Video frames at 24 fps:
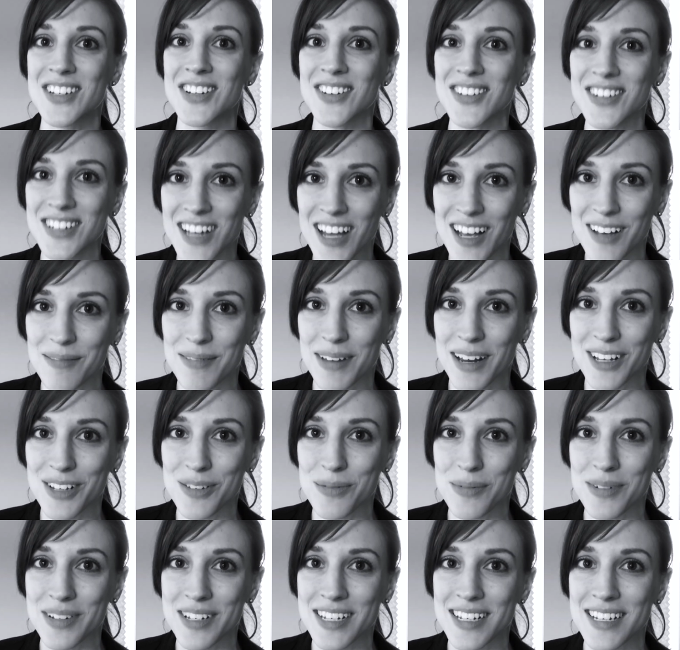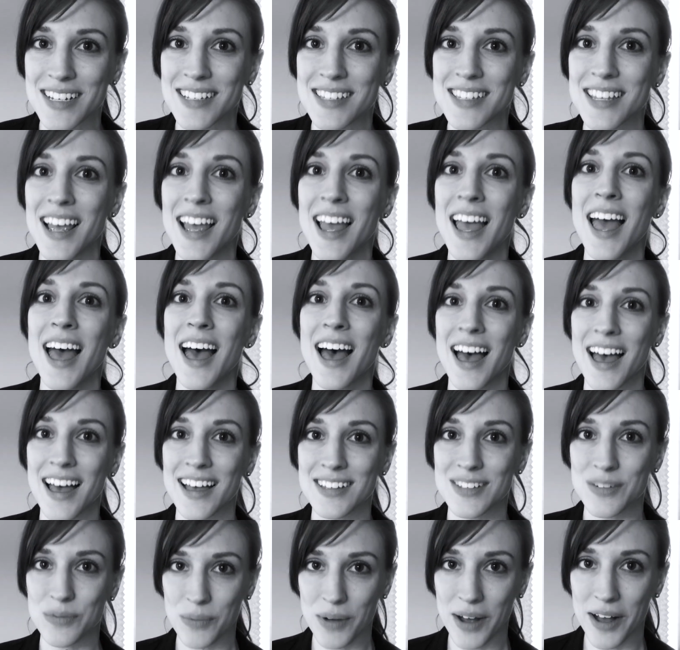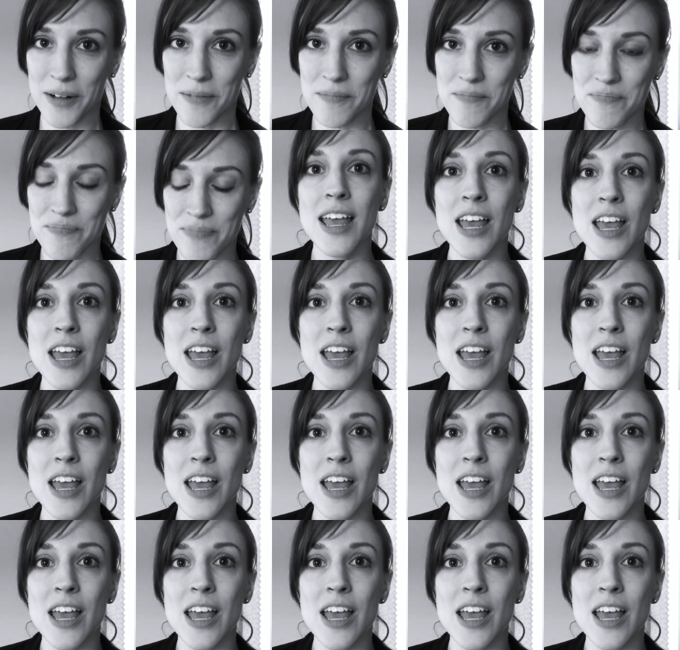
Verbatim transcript: your time and expertise as well.